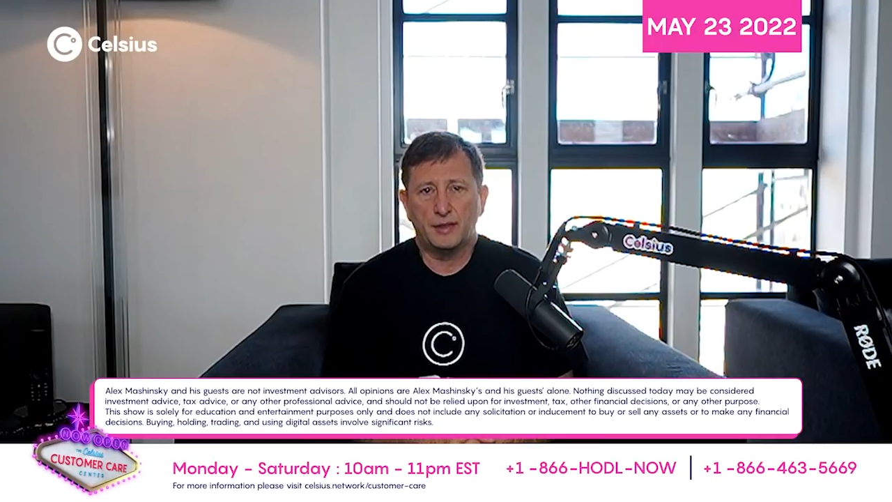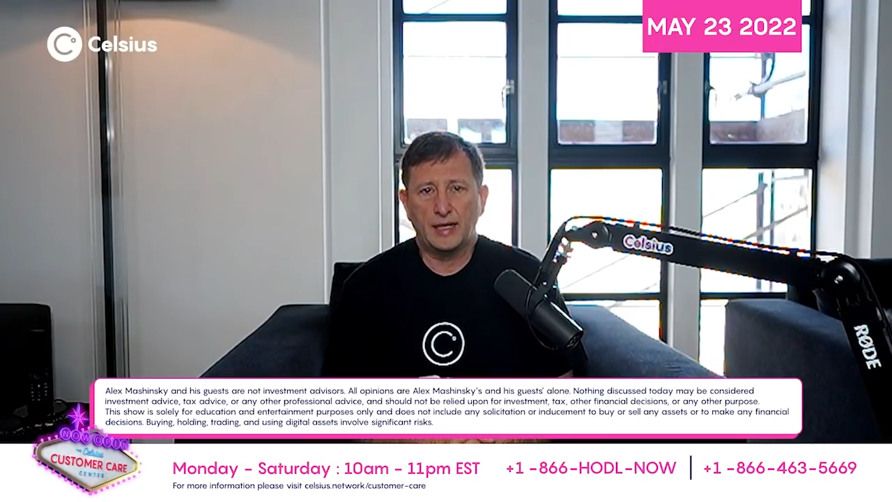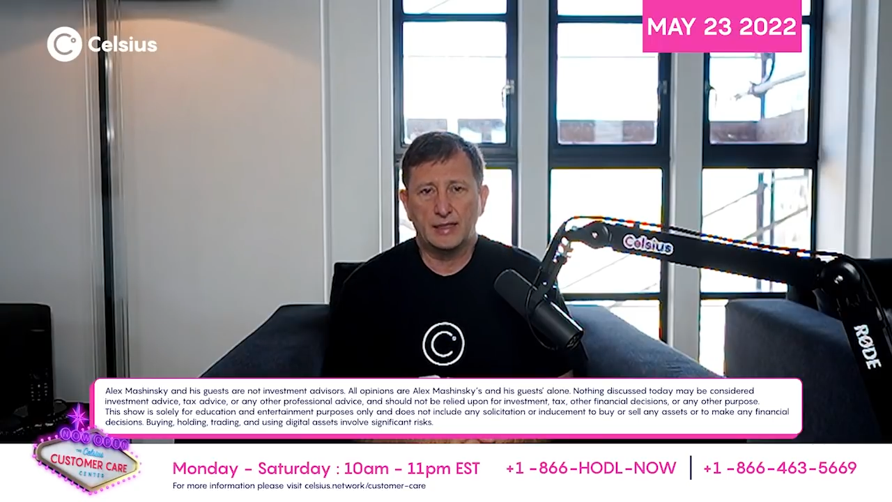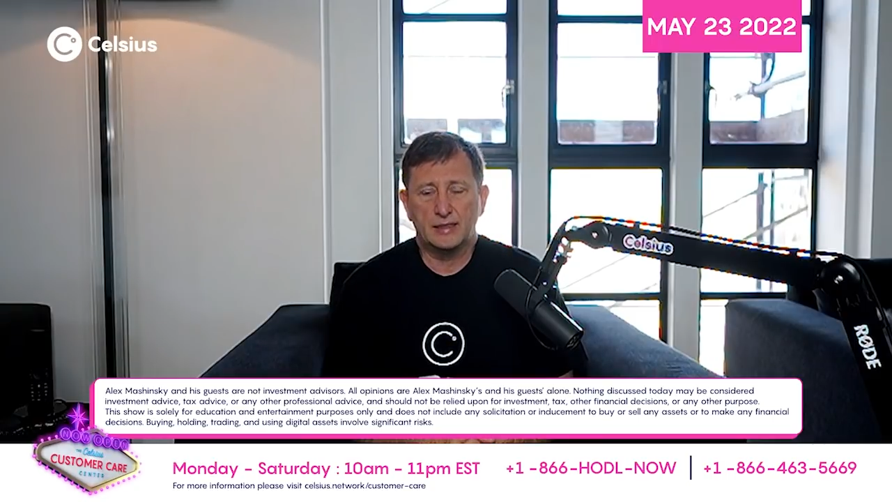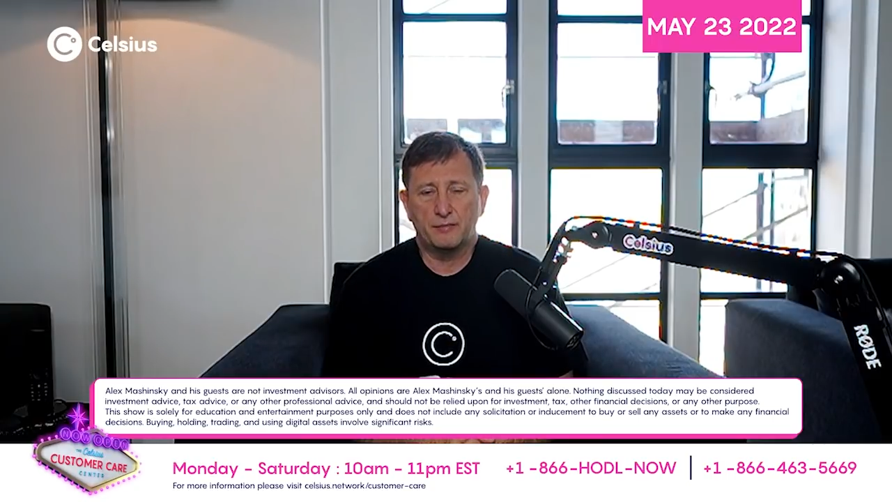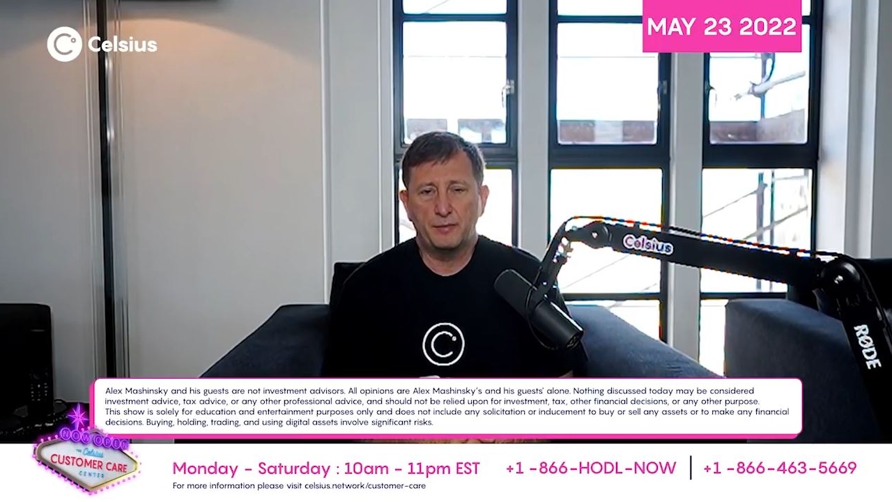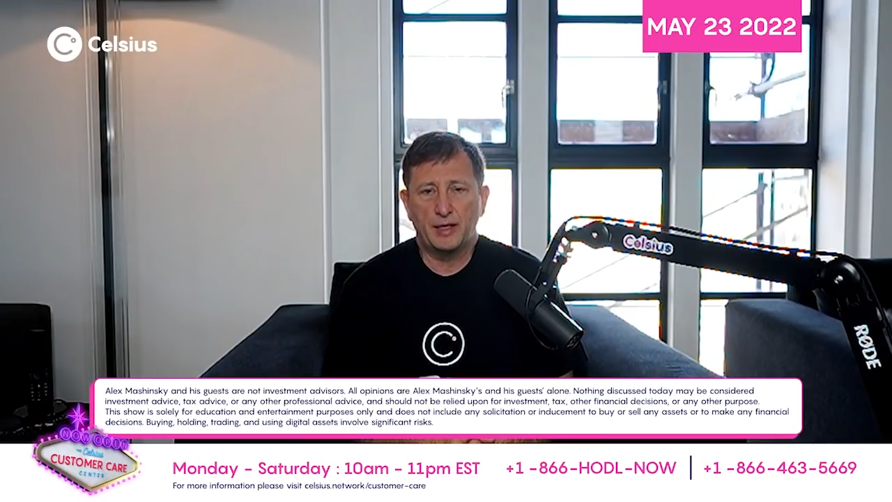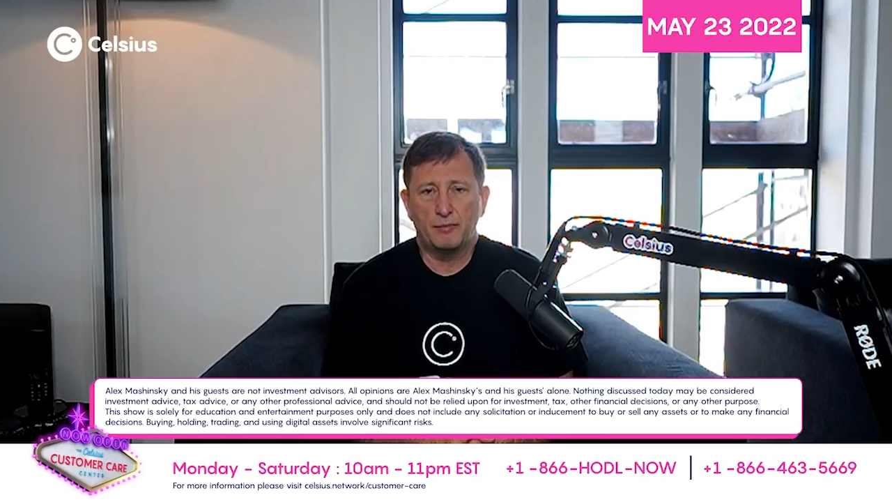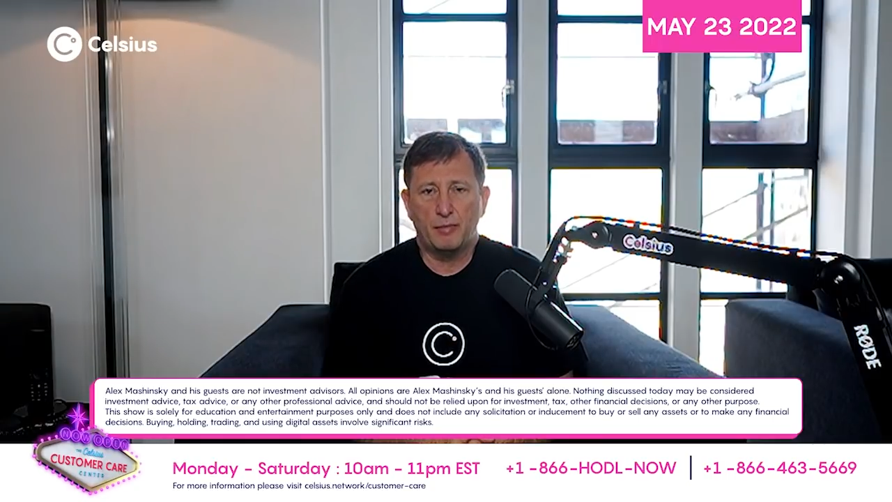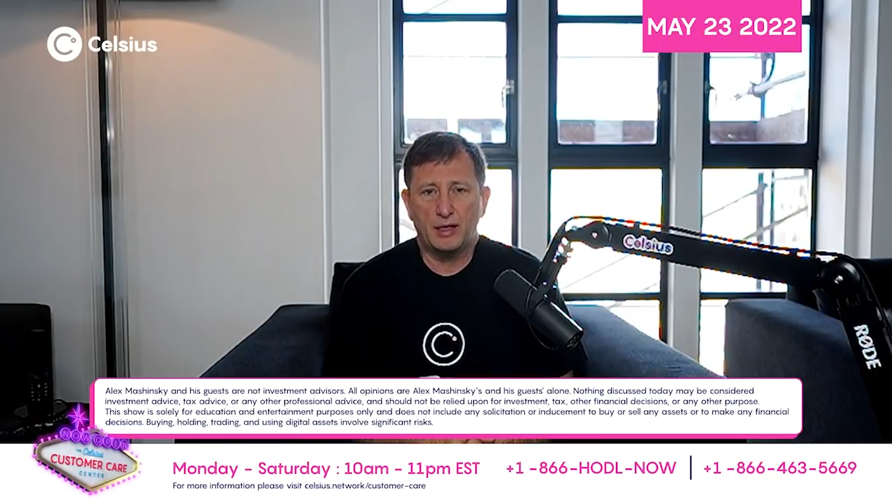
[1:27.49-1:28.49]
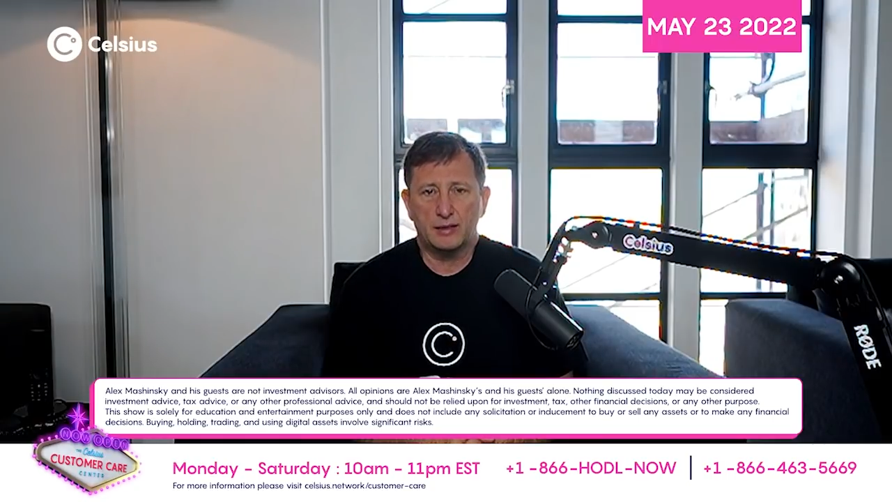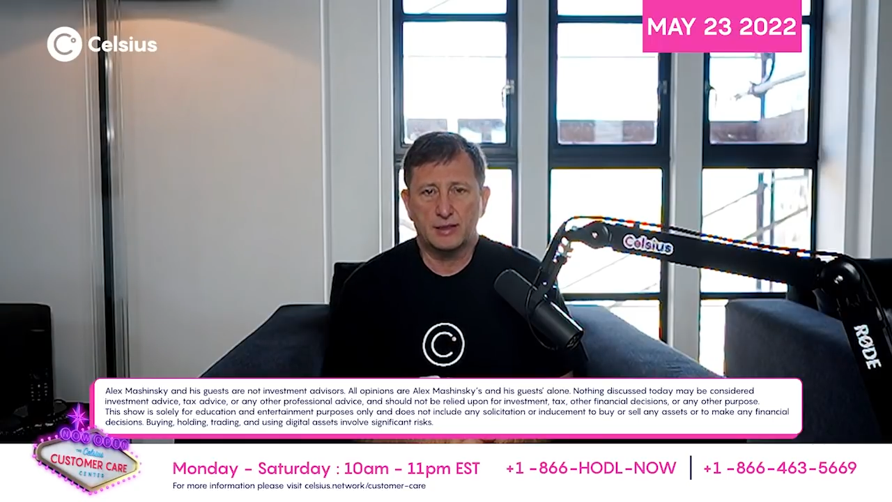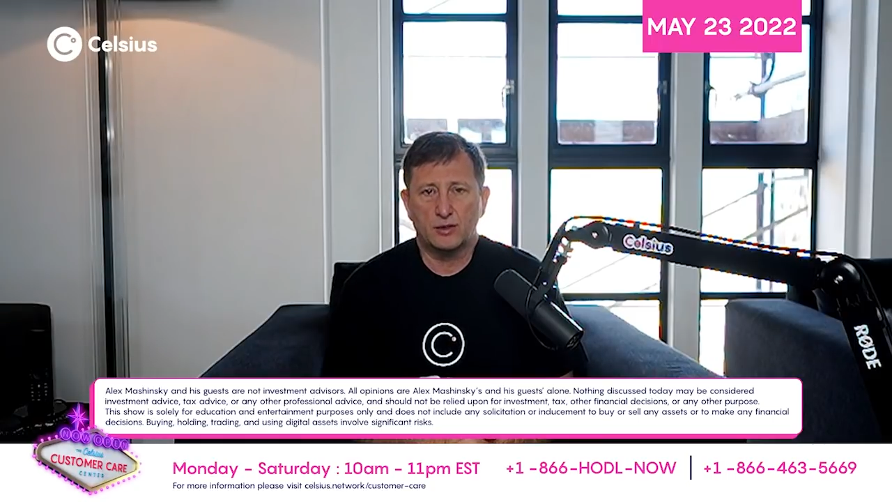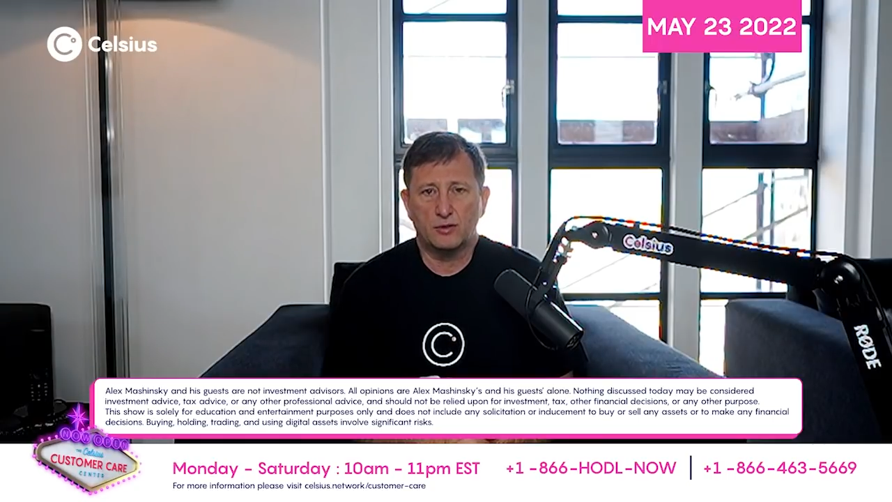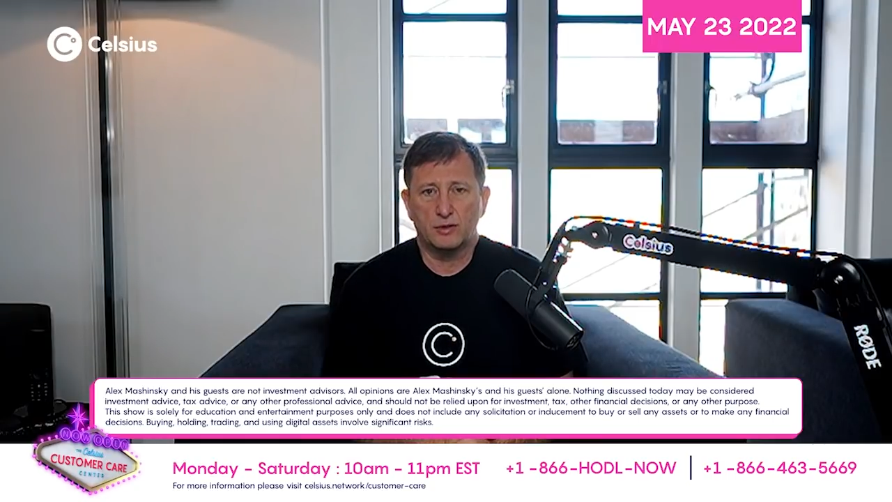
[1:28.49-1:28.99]
that is a big
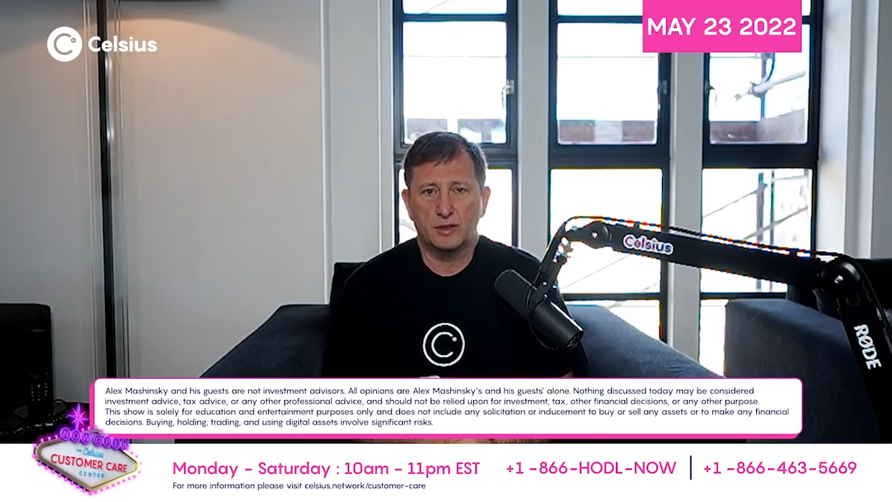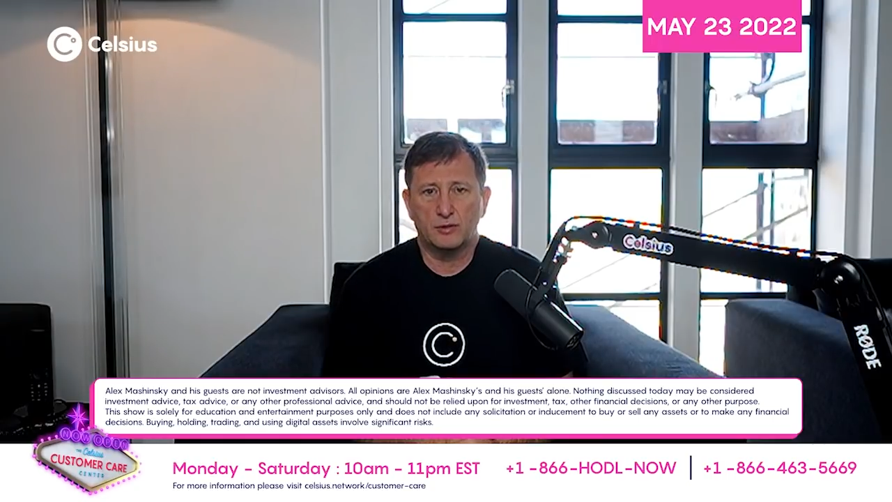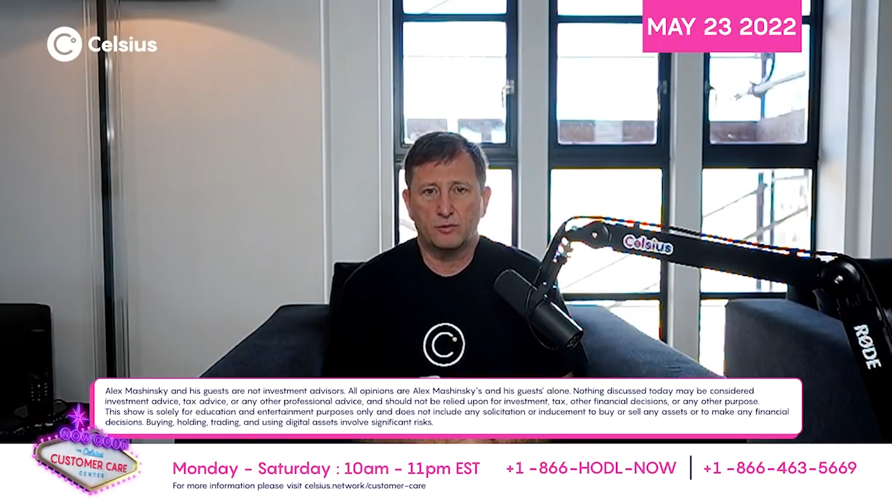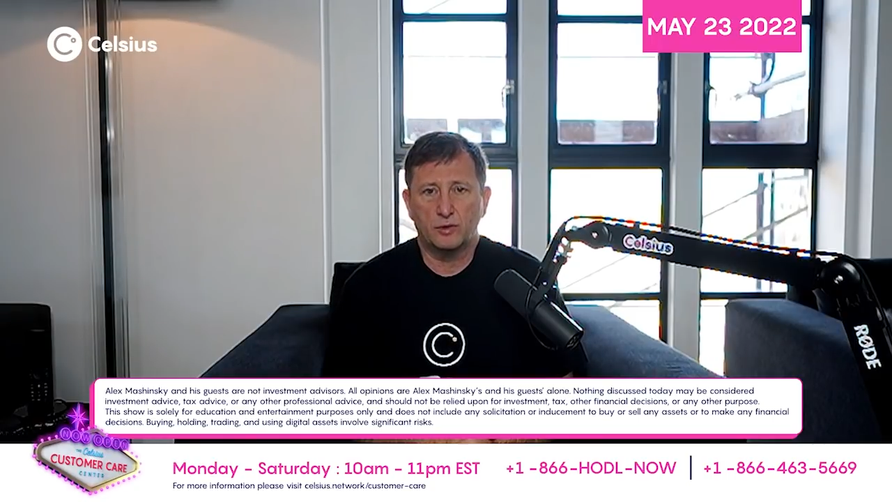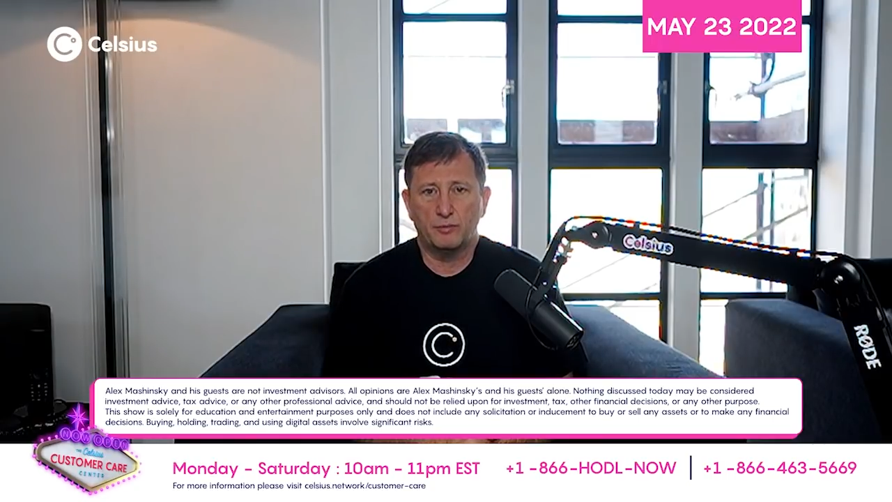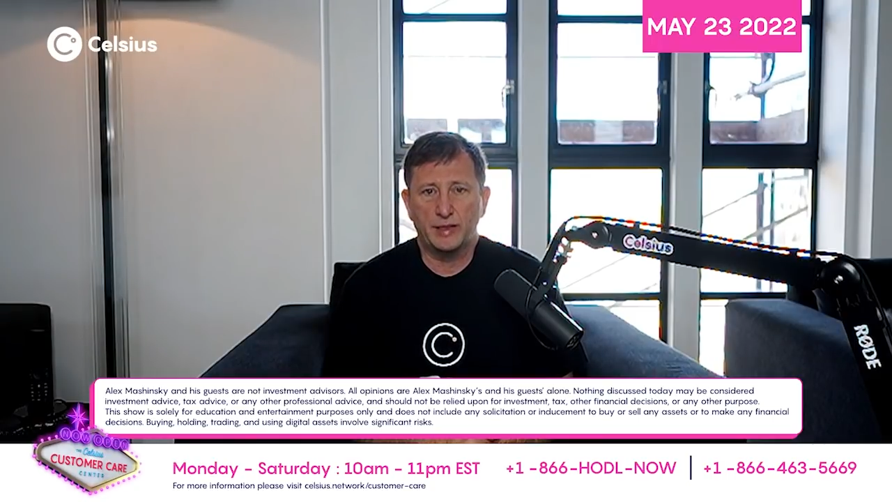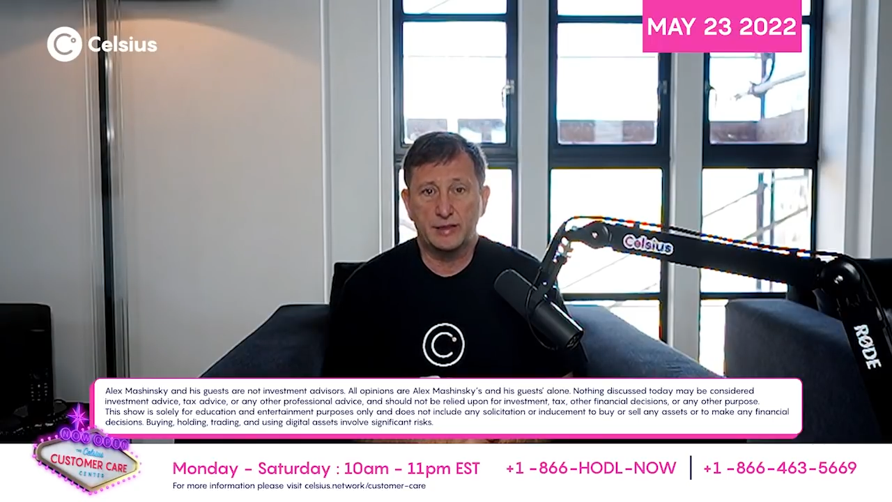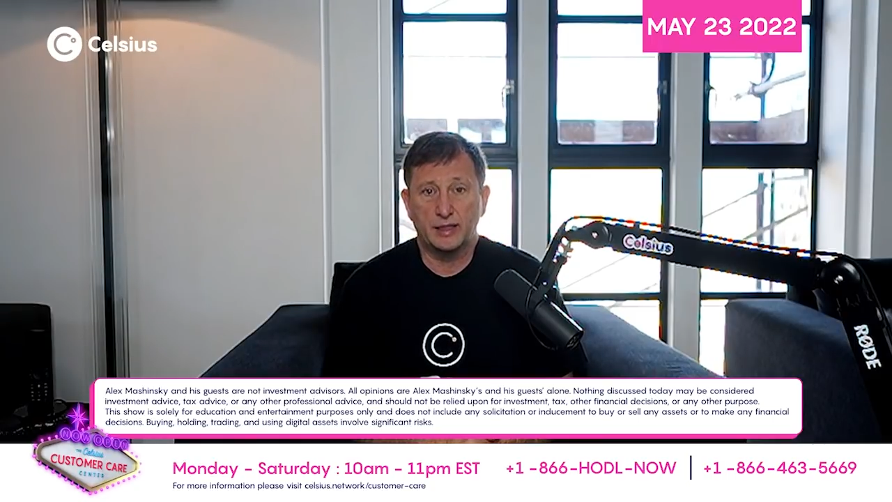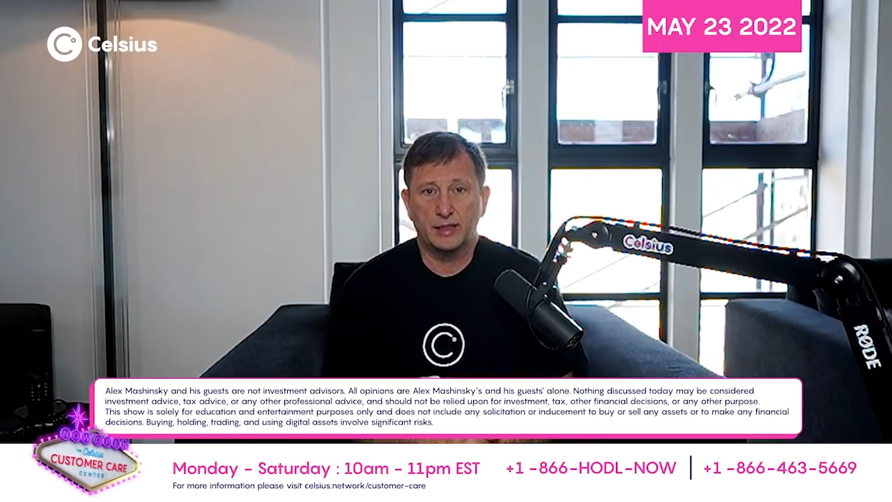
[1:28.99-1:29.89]
milestone that will basically